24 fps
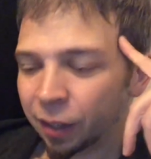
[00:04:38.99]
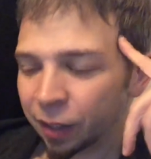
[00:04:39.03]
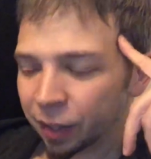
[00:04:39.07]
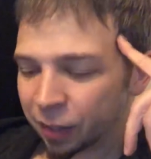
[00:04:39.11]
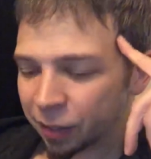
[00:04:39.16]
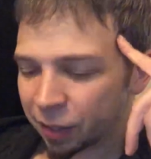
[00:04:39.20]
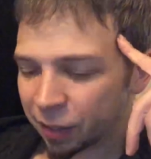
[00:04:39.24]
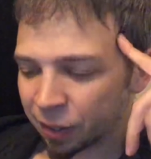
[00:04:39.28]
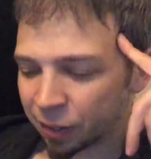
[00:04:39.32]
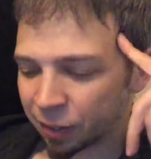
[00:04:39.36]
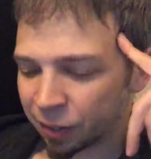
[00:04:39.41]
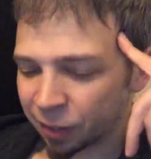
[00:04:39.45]

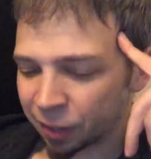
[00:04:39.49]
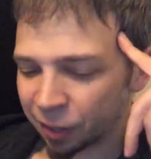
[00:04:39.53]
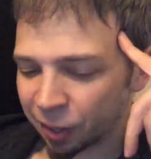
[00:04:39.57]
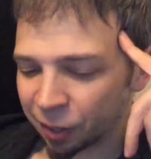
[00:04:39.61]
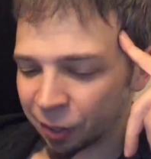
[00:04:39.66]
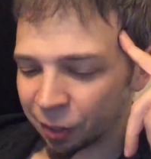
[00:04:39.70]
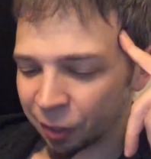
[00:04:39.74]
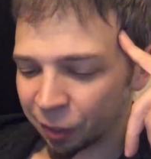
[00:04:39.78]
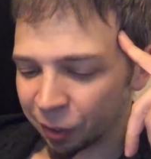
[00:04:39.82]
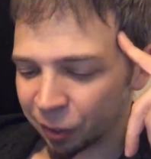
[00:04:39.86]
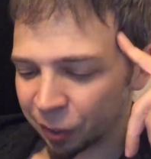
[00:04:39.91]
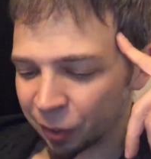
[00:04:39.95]
It's
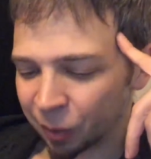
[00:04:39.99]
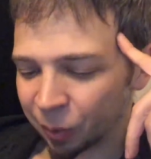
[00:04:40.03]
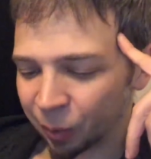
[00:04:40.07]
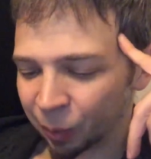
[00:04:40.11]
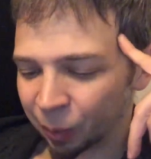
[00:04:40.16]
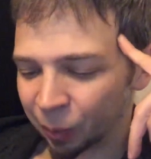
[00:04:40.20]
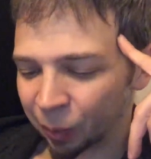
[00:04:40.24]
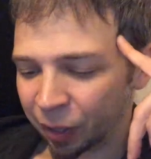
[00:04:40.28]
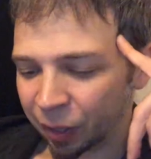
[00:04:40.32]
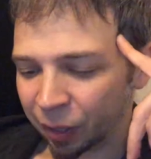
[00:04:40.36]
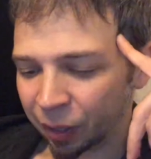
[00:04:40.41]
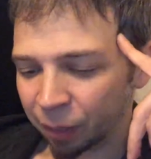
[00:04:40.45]
such a good
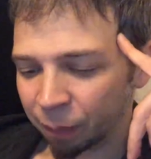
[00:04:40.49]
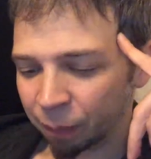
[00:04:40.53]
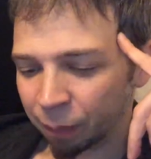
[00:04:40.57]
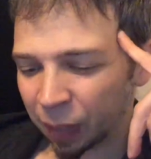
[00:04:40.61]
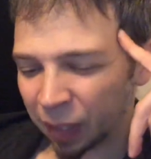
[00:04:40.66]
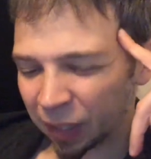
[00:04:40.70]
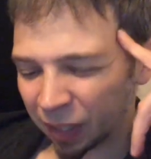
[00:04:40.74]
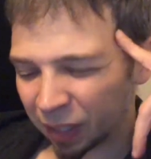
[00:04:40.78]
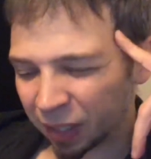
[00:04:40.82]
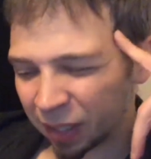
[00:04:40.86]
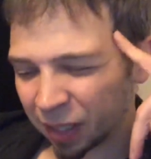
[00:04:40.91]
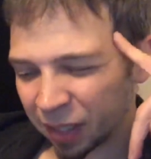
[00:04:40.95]
story.
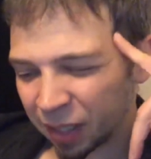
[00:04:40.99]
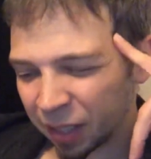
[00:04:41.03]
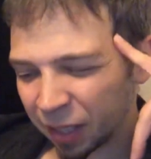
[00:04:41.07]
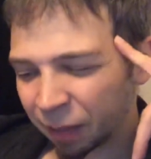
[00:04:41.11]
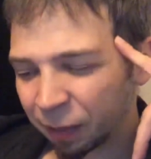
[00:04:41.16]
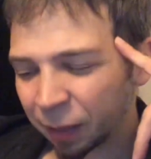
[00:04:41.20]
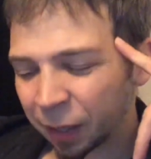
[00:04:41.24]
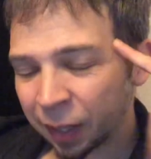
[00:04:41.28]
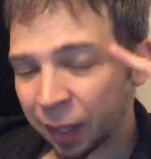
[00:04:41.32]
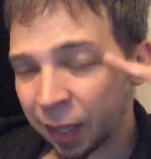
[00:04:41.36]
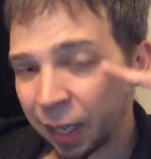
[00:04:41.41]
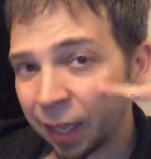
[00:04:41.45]
But
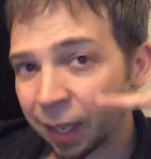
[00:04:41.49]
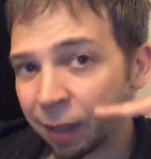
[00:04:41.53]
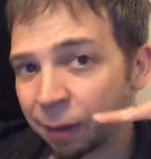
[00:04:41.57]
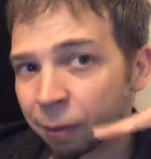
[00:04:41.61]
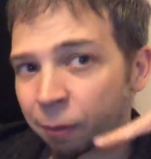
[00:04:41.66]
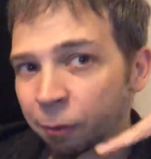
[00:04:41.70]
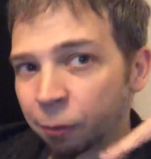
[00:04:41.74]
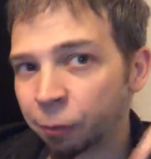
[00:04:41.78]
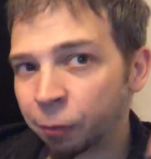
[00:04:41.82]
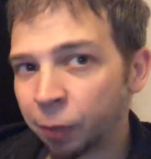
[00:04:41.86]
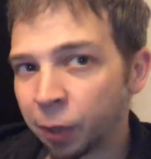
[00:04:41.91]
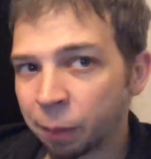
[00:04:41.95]
stuff like that,
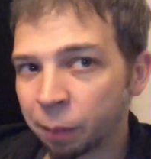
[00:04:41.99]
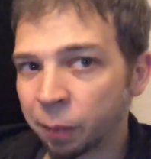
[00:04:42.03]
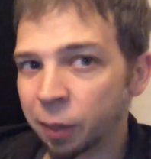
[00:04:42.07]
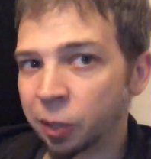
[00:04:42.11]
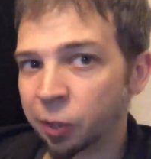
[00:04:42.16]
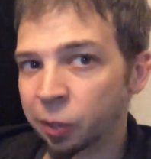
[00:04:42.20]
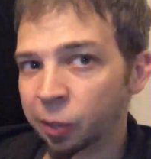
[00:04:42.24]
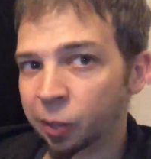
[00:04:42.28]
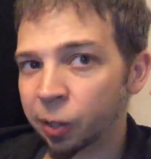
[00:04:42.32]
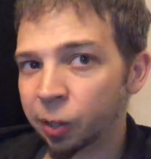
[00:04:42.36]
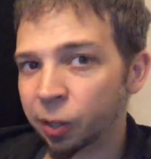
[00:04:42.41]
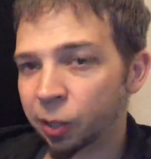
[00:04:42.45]
Frank
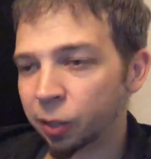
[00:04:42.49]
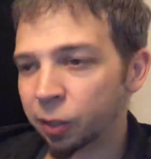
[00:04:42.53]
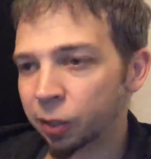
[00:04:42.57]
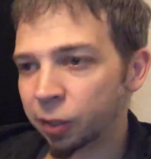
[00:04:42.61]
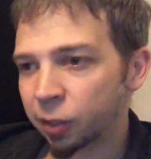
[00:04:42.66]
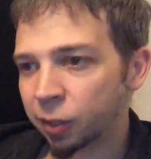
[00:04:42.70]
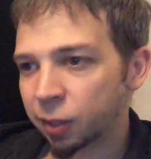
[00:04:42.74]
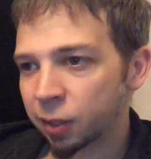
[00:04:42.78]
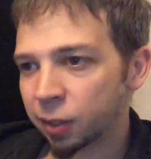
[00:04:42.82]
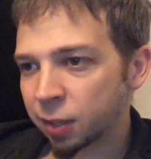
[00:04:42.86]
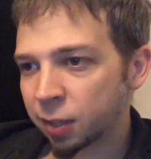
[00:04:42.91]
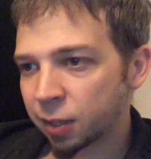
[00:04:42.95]
Miller
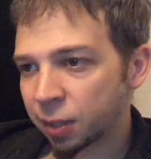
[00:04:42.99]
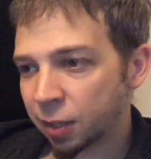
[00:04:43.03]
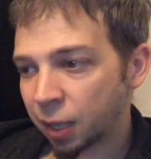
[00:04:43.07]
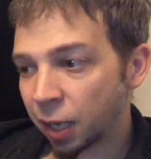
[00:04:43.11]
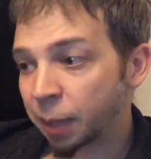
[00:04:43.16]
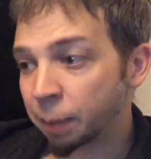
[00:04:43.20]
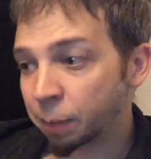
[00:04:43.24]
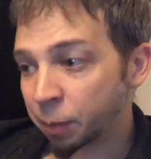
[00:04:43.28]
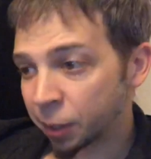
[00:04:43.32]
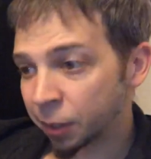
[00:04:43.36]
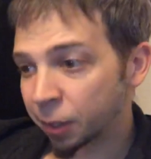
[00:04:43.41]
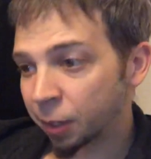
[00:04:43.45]

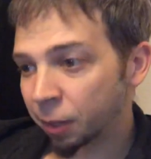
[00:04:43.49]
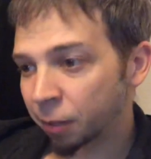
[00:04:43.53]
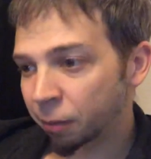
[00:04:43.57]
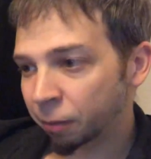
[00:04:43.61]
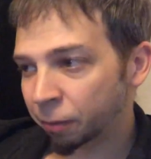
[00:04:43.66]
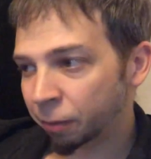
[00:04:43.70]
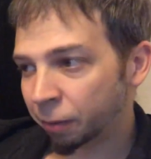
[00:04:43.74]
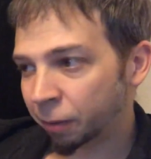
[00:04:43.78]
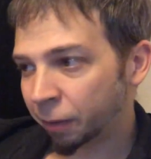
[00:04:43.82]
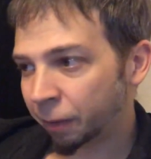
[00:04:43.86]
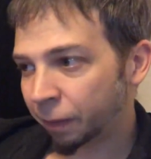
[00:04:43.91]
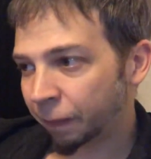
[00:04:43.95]
type
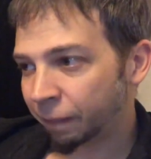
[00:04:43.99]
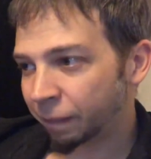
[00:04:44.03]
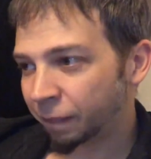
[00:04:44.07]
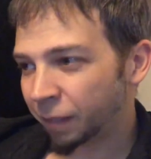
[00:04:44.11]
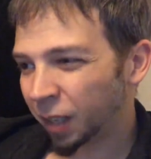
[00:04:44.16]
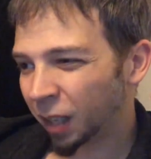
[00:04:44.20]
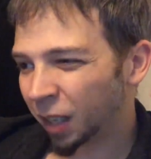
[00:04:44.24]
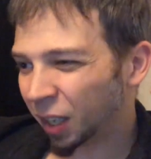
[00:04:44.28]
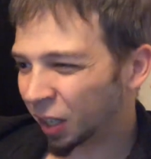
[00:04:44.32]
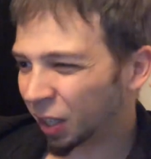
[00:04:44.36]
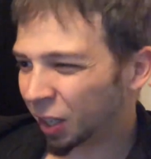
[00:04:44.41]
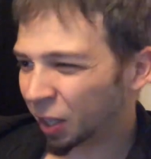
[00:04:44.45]
stuff,
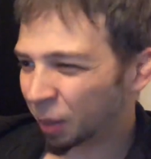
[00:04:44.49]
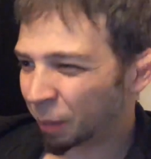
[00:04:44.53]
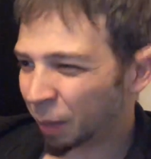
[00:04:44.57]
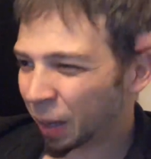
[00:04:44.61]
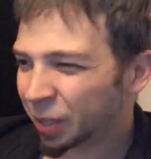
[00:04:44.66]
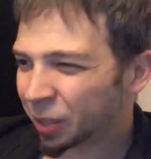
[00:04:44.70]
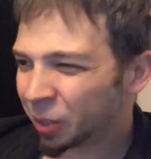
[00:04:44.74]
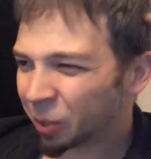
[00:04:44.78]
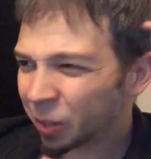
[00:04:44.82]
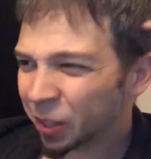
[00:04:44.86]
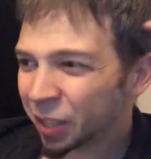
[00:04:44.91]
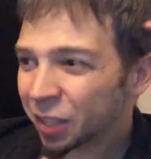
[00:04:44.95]

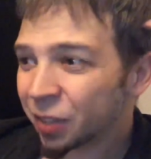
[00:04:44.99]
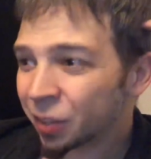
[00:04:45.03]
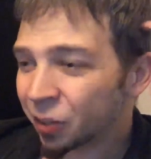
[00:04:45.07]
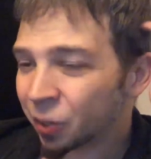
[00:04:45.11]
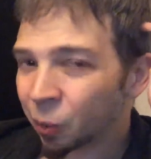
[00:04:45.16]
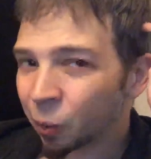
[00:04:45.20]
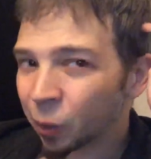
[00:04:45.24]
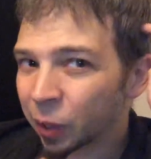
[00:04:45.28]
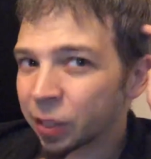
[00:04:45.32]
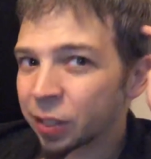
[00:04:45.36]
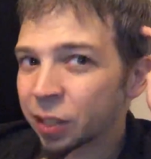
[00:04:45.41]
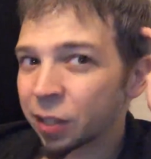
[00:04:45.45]
I know he's
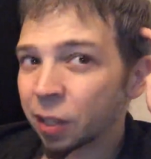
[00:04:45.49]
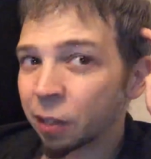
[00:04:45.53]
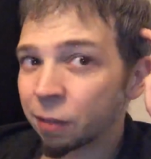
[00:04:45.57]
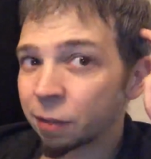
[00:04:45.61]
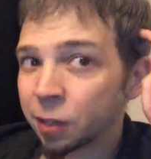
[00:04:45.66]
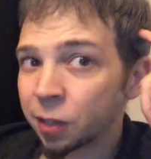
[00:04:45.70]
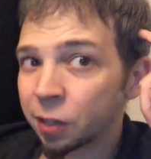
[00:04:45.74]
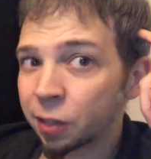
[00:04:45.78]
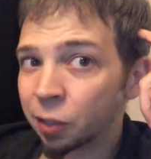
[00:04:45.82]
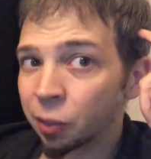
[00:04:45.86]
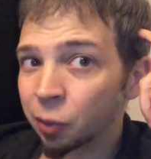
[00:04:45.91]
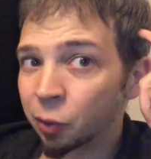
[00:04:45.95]
doing stuff
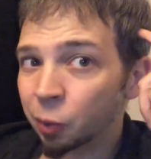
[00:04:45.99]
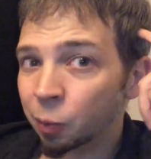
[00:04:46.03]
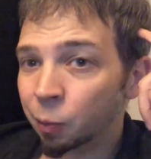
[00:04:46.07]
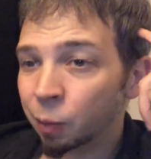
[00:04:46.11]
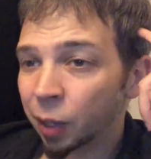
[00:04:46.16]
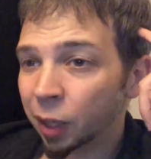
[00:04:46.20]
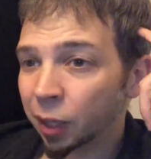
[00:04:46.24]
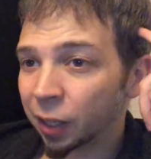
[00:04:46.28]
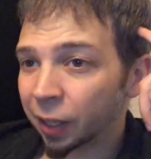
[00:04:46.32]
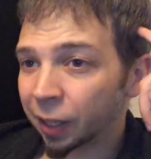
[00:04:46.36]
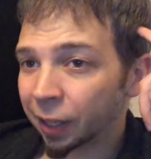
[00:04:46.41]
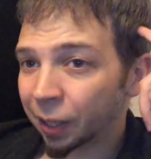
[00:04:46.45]
still,
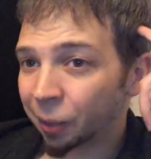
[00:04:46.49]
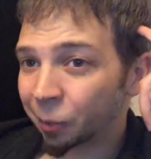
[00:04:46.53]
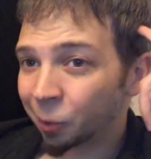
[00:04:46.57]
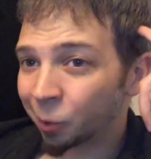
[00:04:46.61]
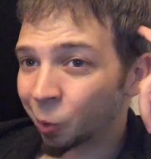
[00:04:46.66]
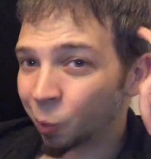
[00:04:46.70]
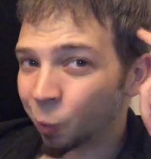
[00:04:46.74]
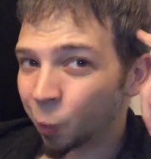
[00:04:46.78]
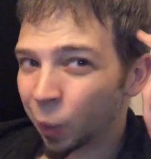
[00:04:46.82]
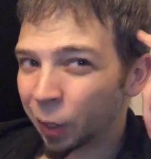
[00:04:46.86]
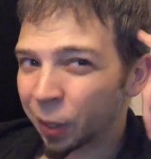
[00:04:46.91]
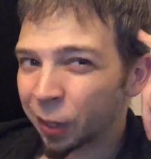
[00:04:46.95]
but like I
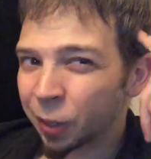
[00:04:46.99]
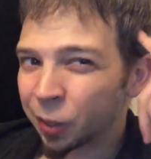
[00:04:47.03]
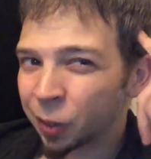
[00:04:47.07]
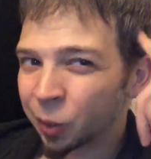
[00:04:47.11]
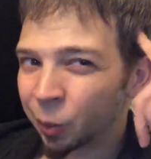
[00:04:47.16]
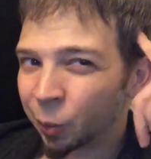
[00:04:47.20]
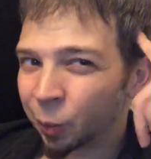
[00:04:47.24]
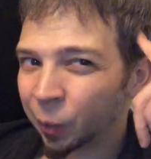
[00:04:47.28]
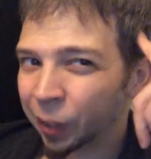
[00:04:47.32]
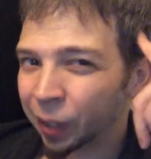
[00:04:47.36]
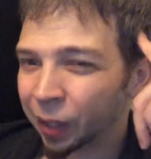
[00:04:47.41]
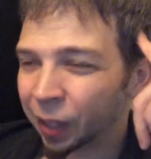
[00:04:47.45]
don't know what he's
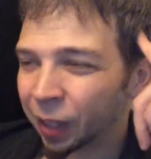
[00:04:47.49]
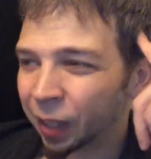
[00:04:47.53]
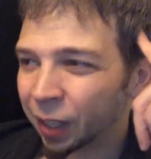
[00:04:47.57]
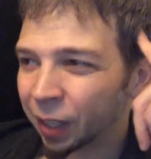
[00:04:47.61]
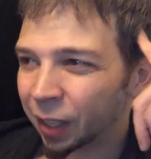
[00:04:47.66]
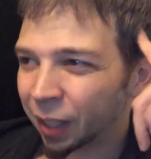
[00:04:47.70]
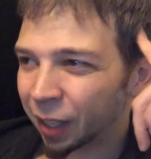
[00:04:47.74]
doing.